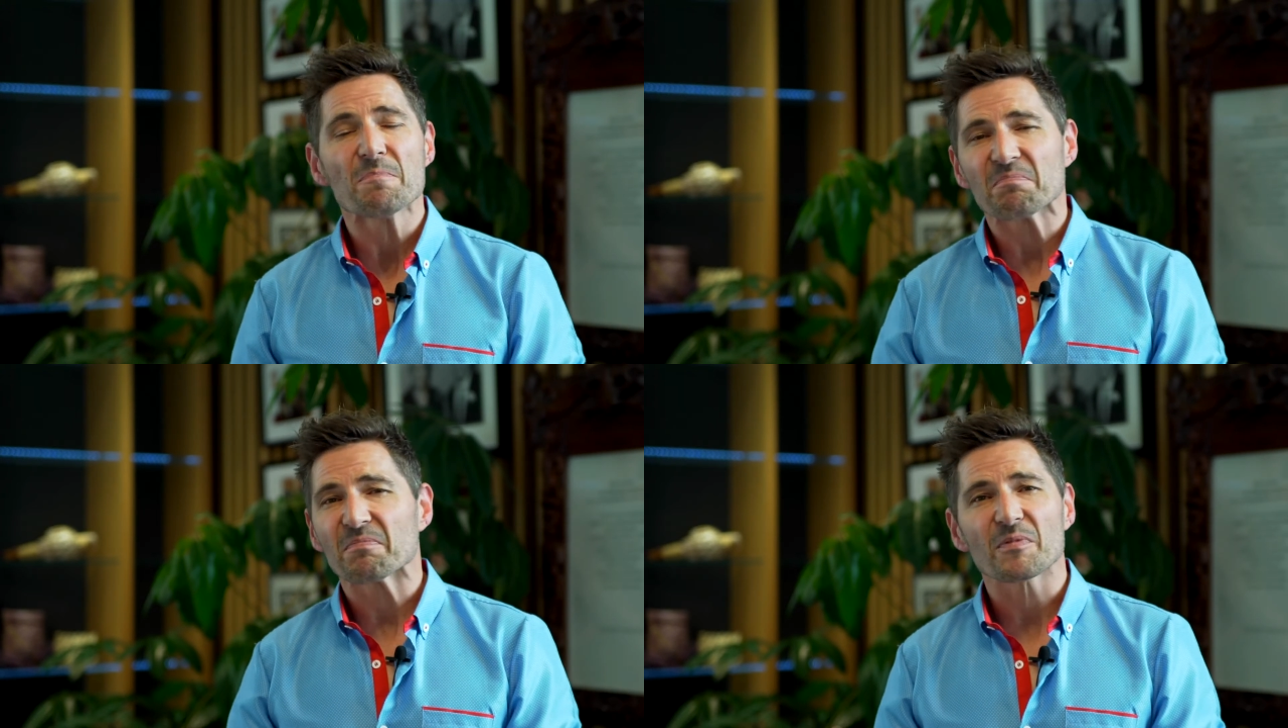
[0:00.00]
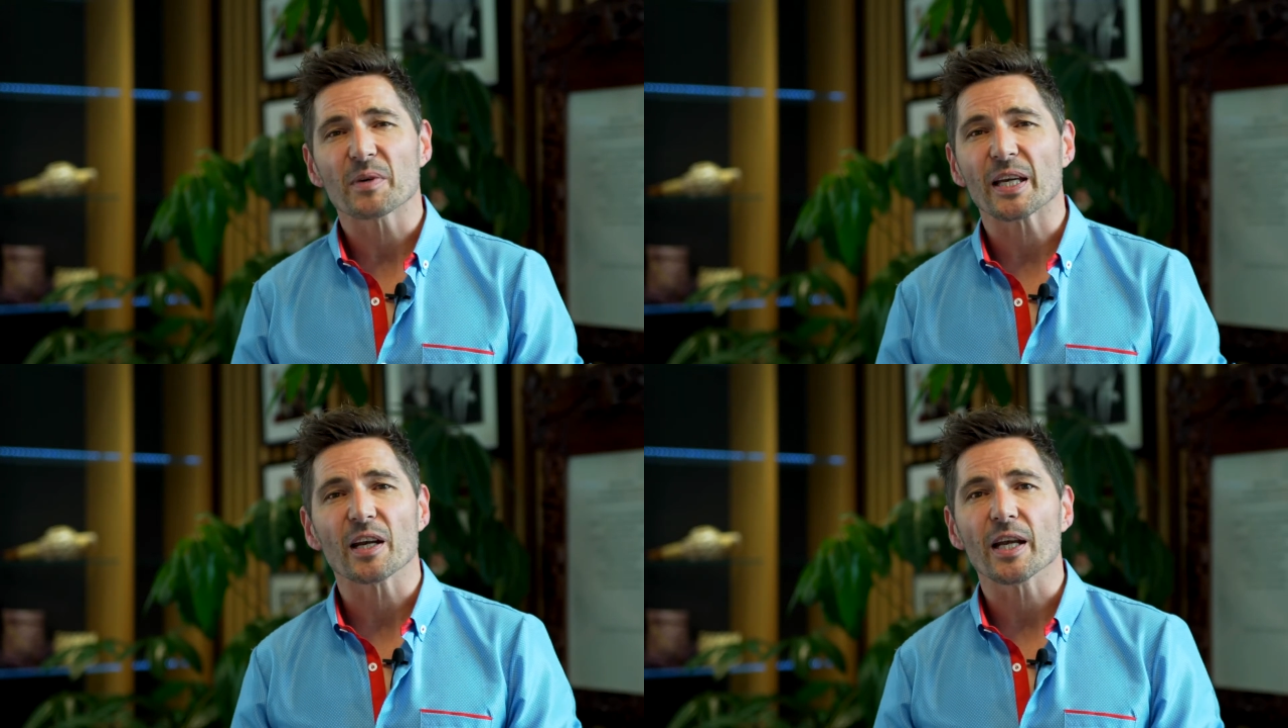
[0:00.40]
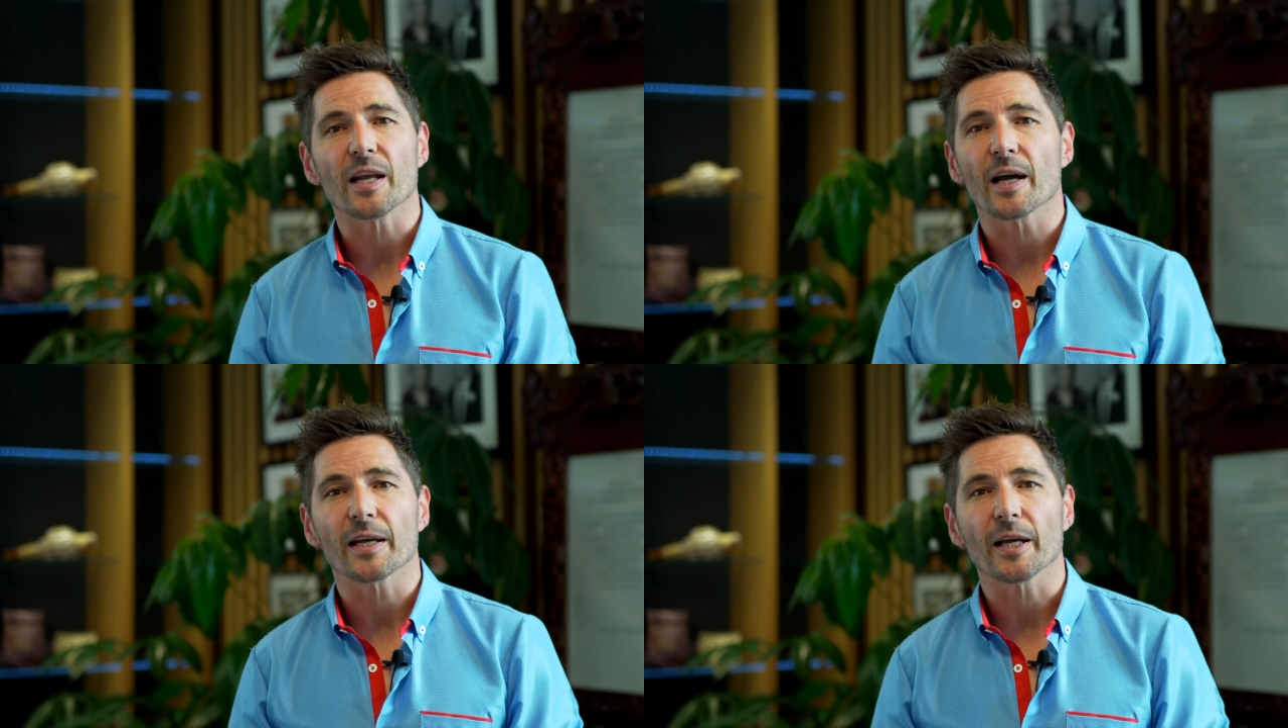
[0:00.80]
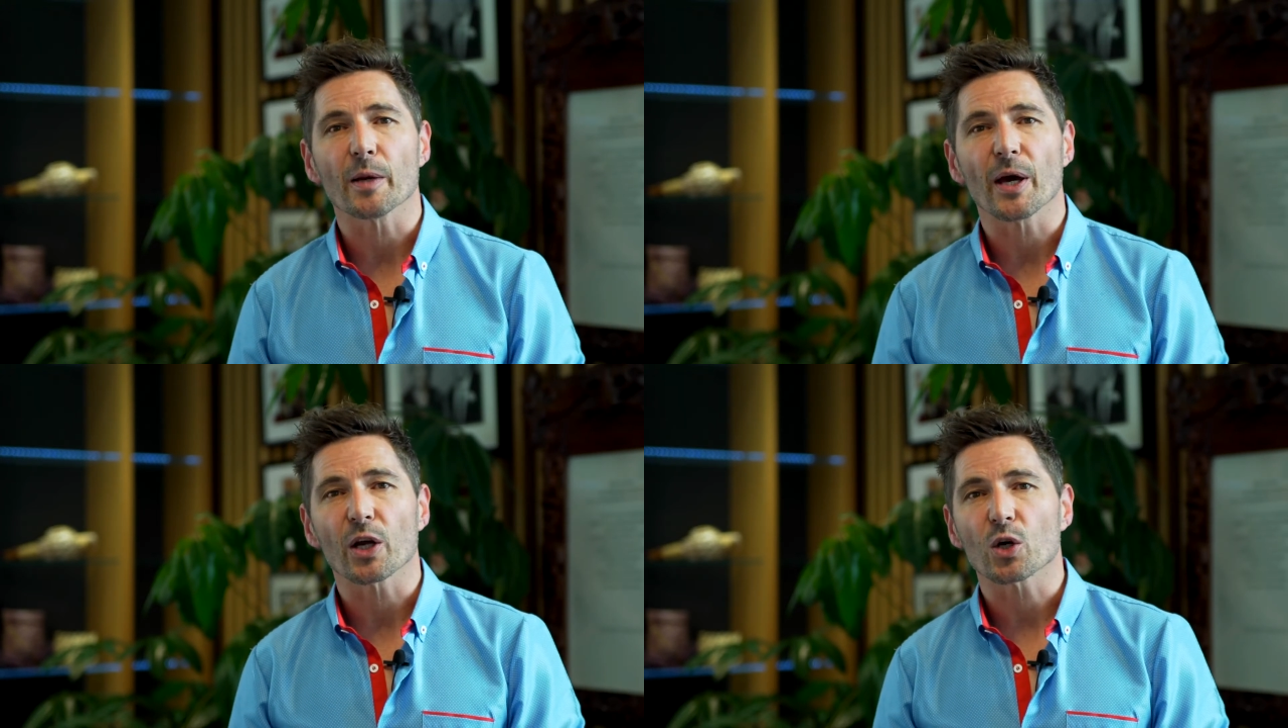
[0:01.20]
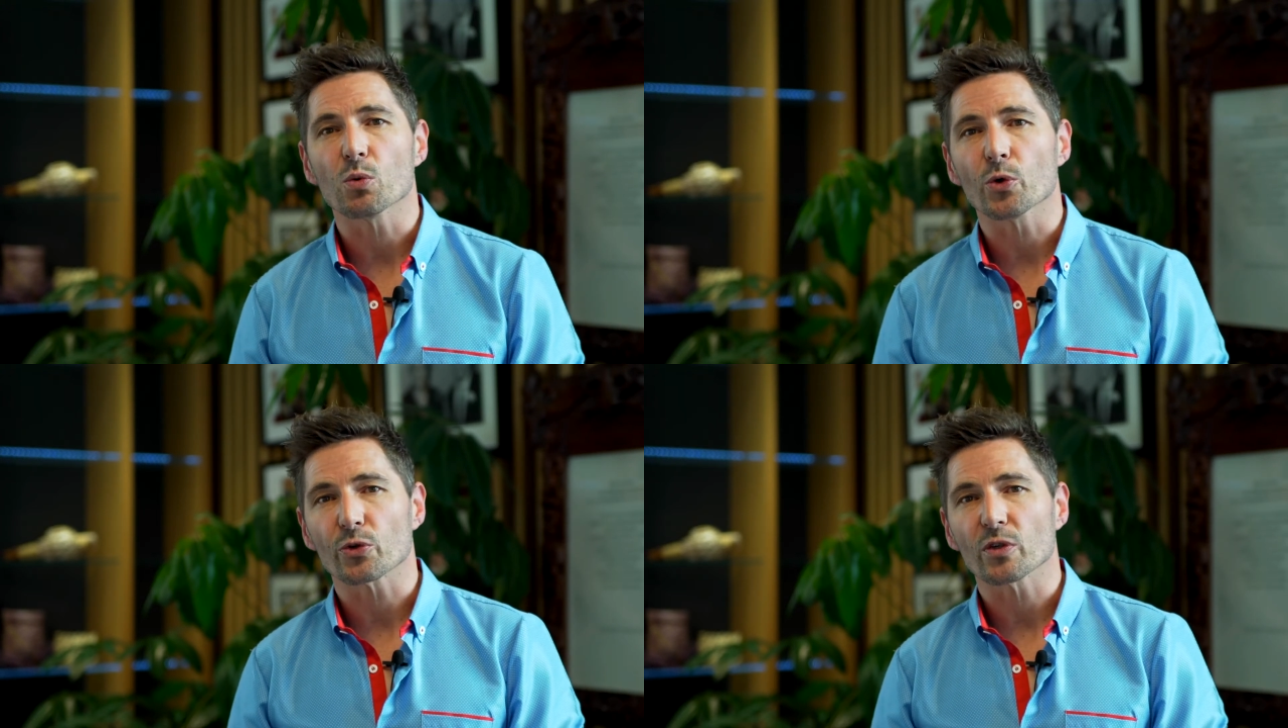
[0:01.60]
we end up getting about a
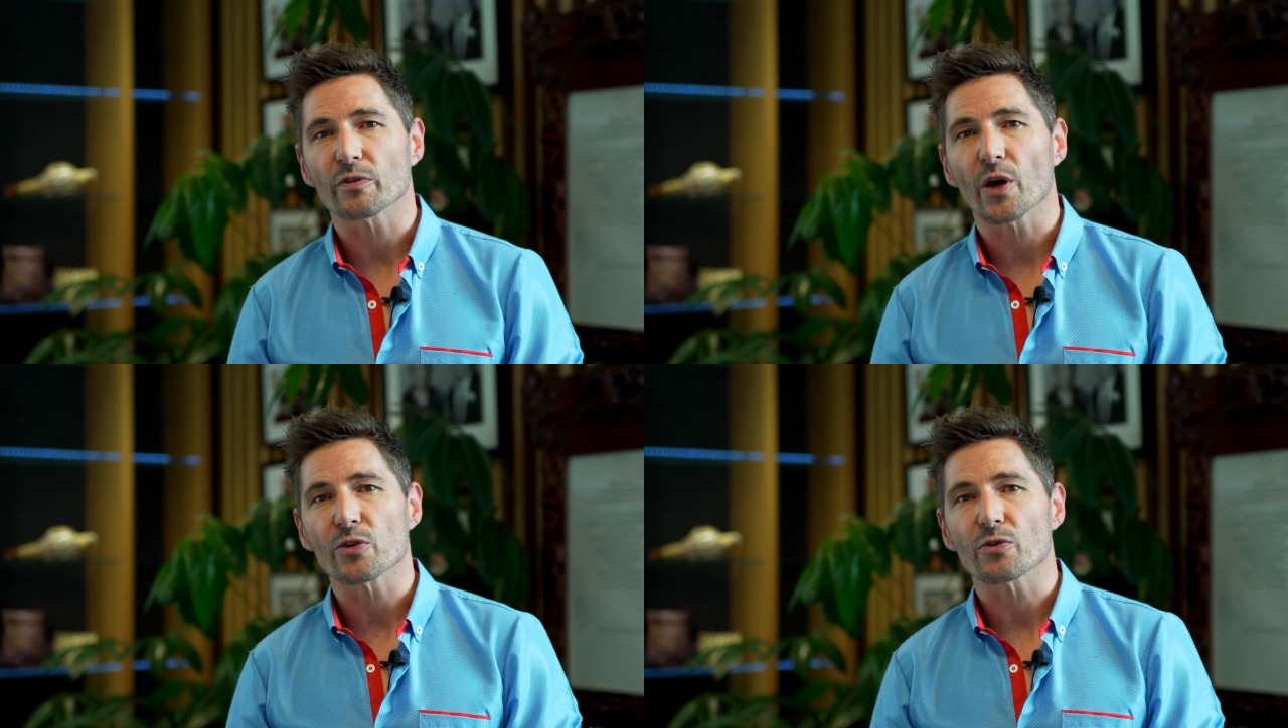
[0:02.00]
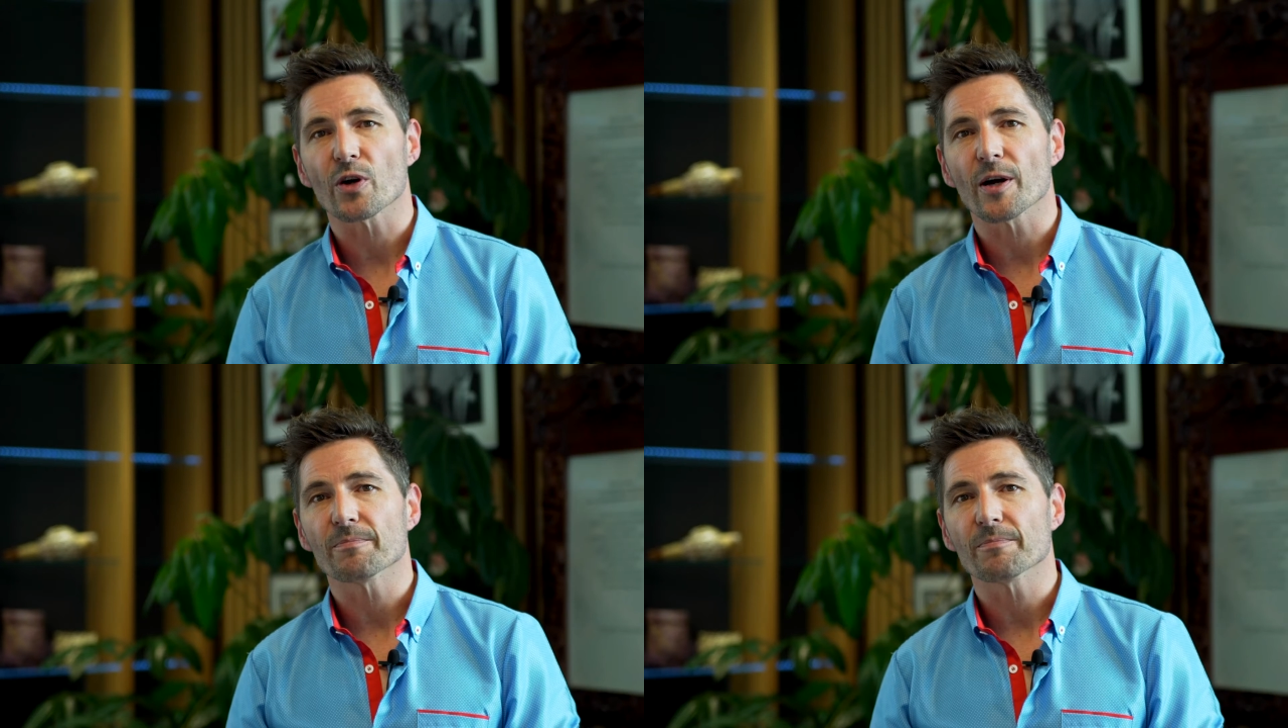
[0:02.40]
quarter of those right,